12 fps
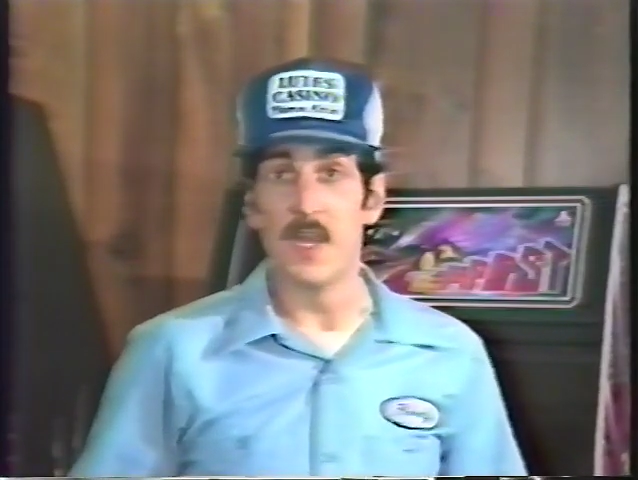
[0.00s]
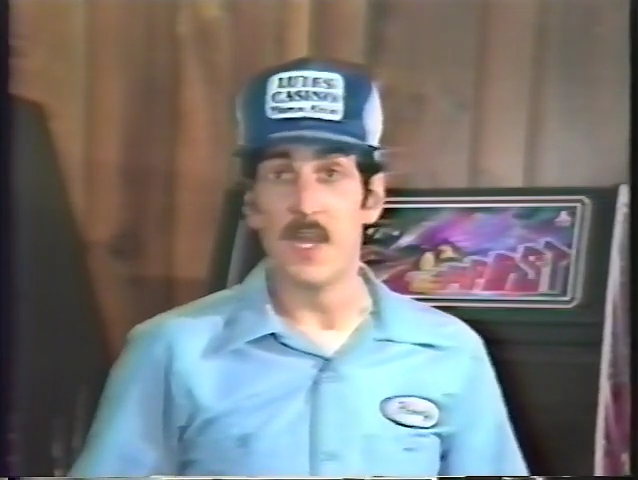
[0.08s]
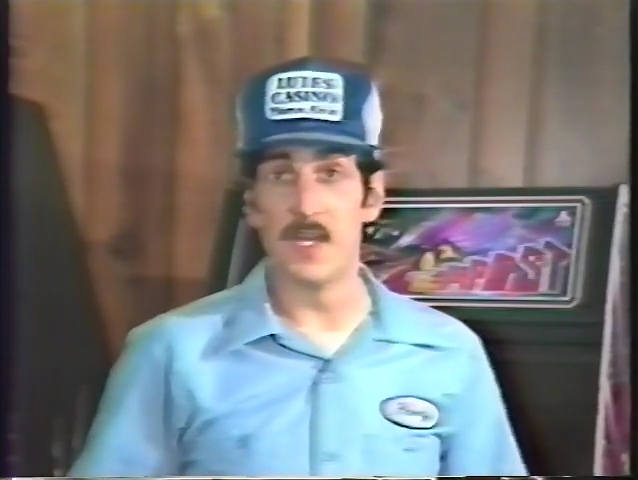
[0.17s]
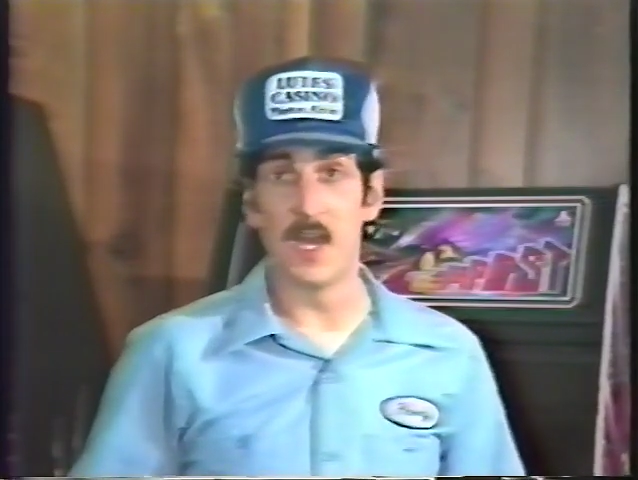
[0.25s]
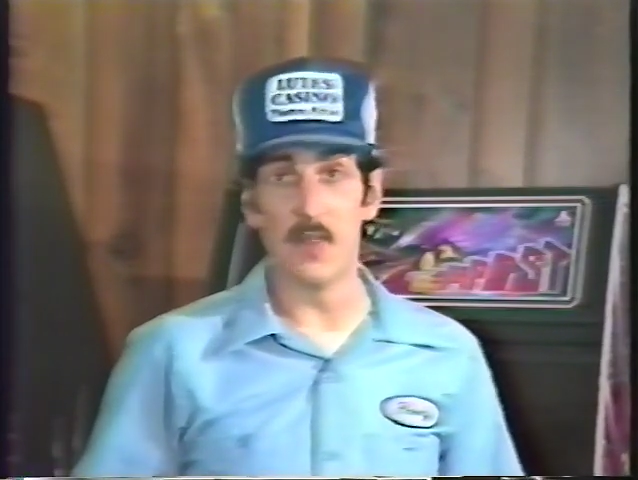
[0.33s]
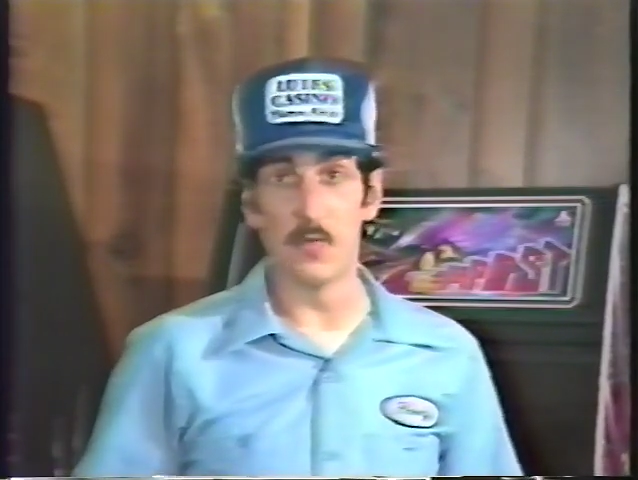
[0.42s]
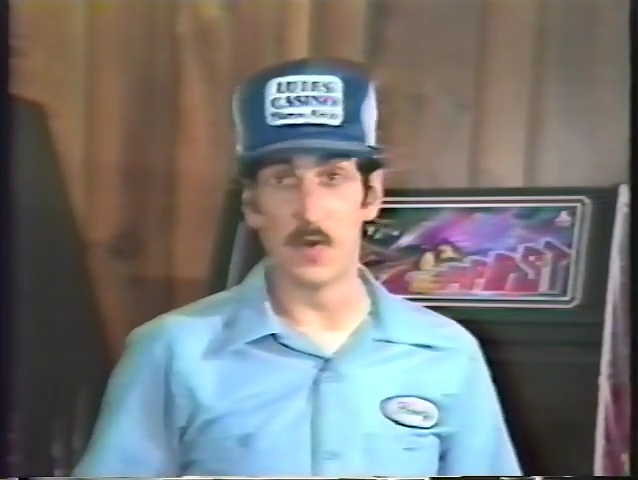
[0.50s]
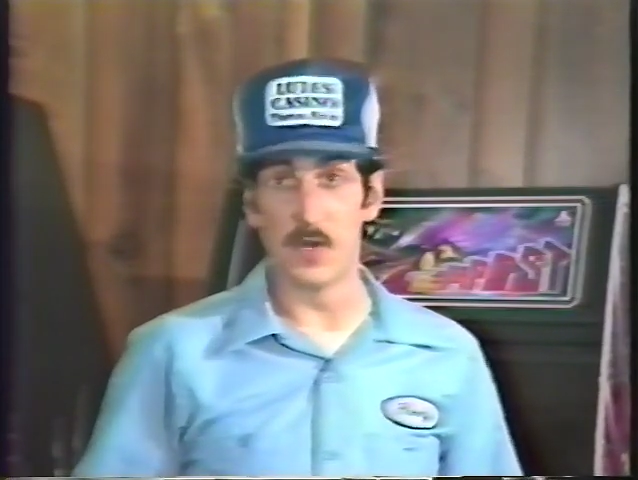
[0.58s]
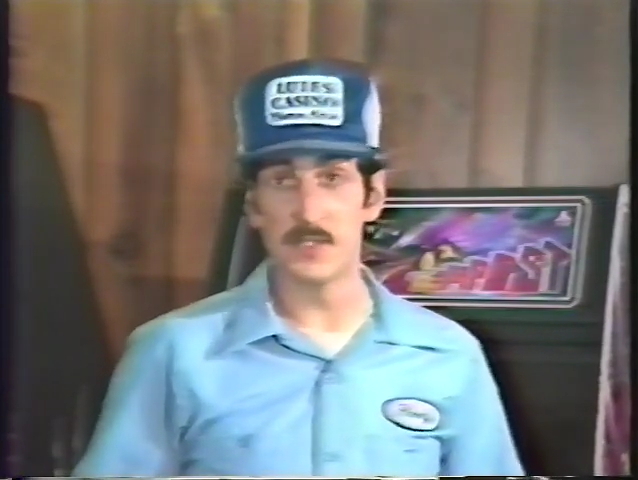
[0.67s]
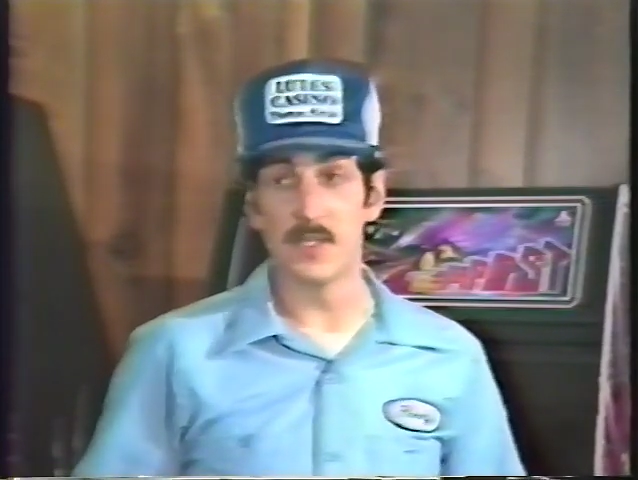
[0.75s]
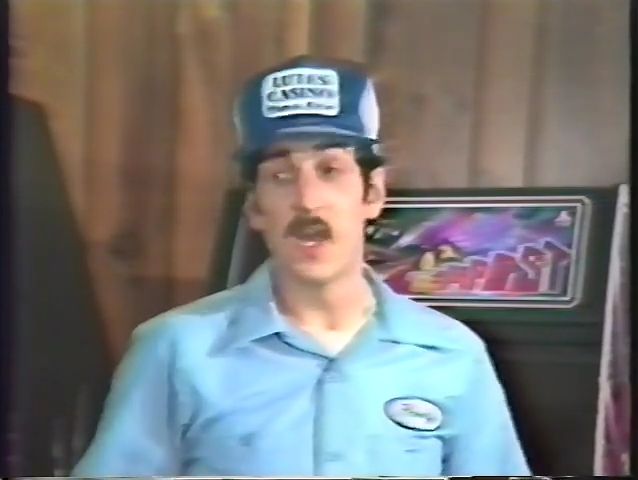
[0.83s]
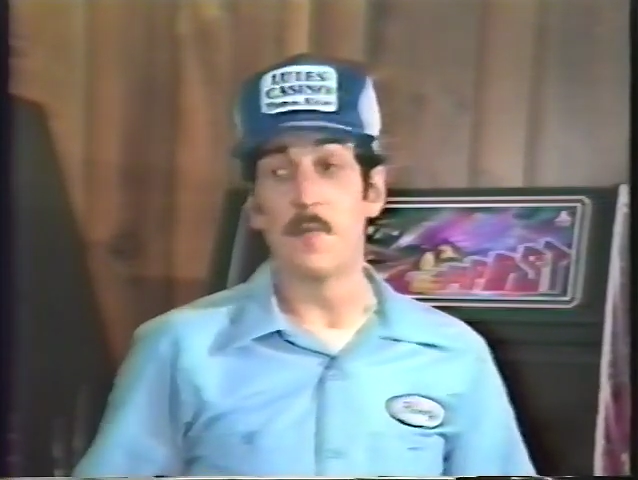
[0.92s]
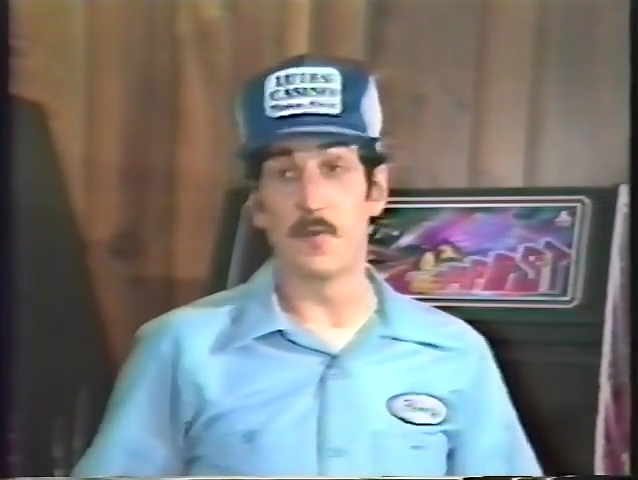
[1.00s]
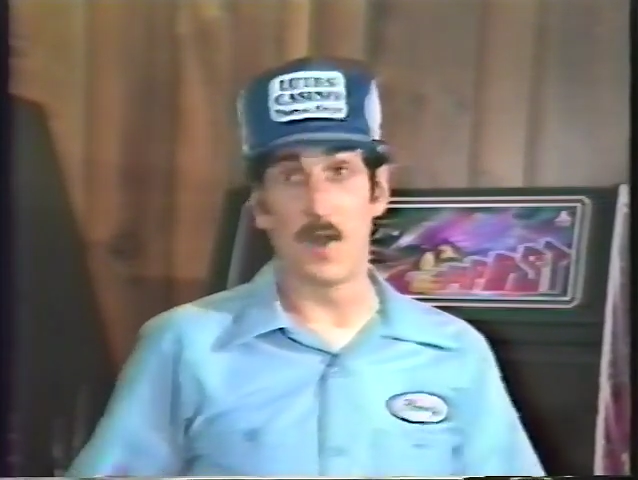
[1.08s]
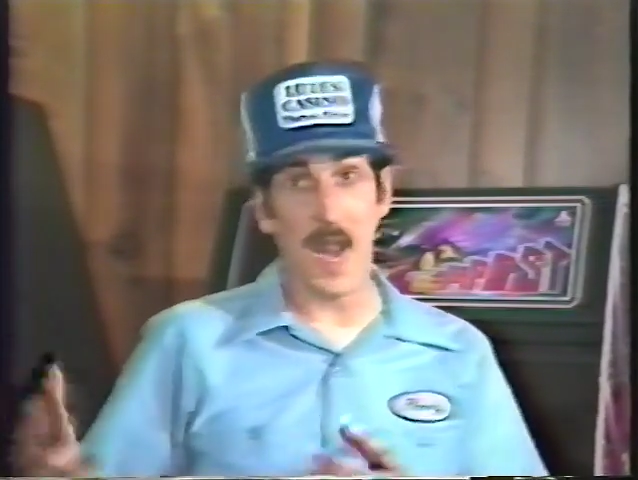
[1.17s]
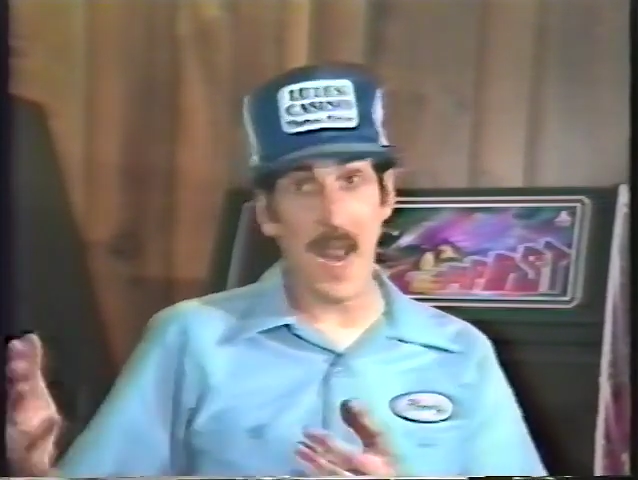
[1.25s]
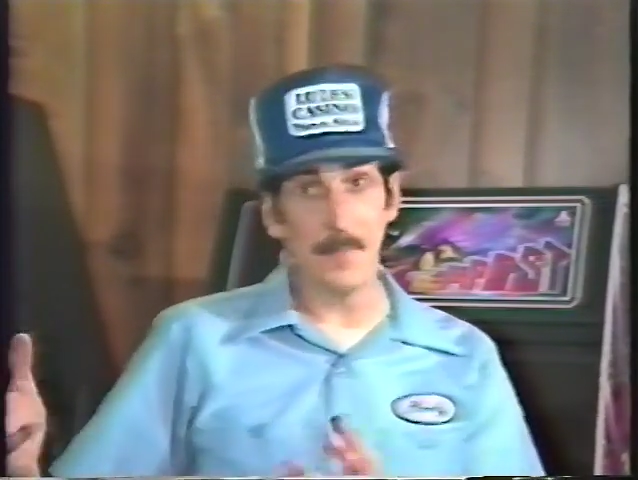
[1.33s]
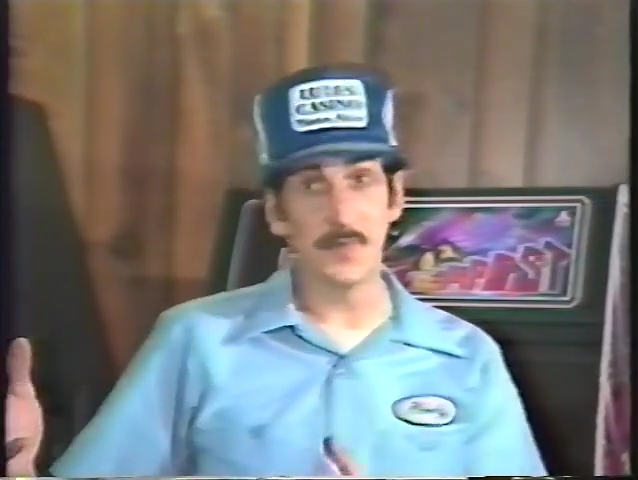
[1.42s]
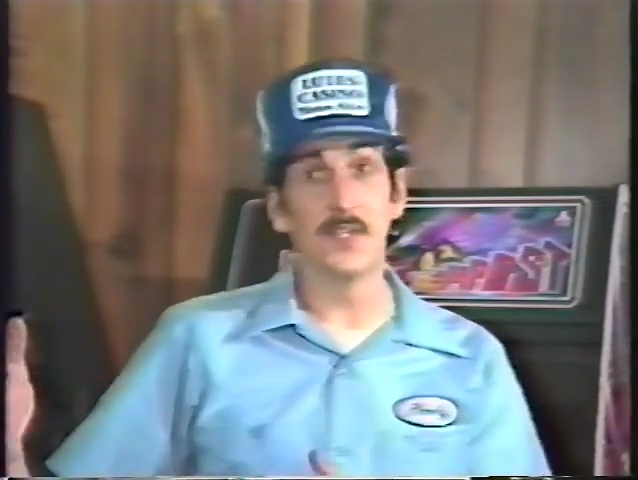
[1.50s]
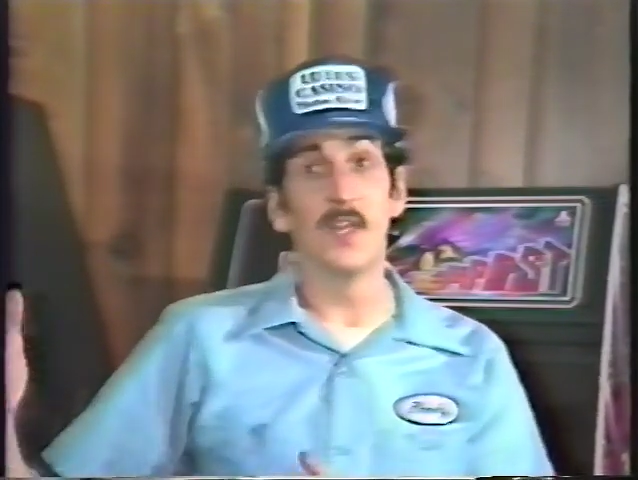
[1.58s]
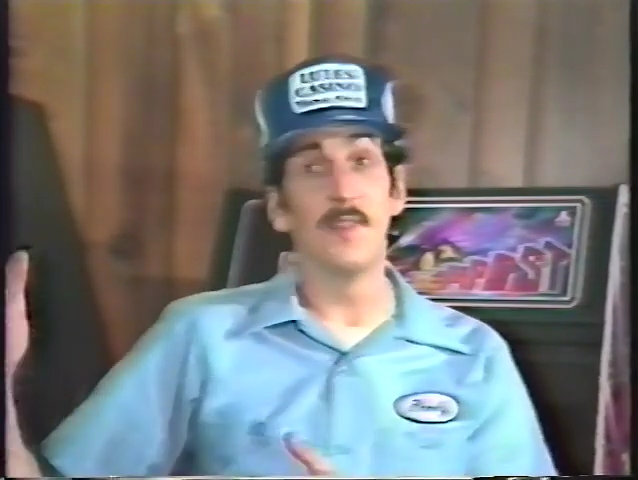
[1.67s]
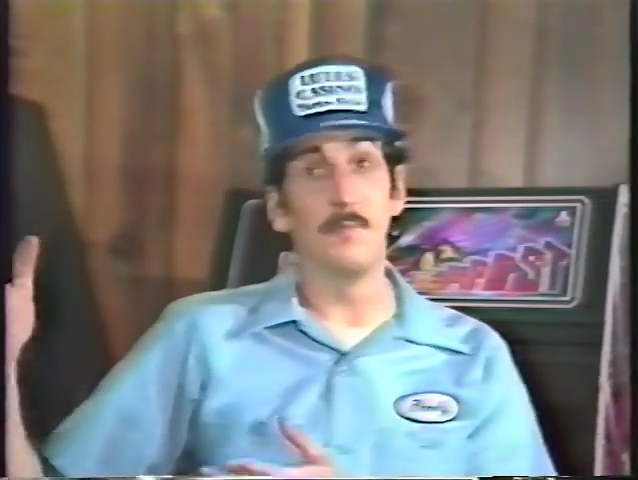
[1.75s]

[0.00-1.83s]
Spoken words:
In other words, perhaps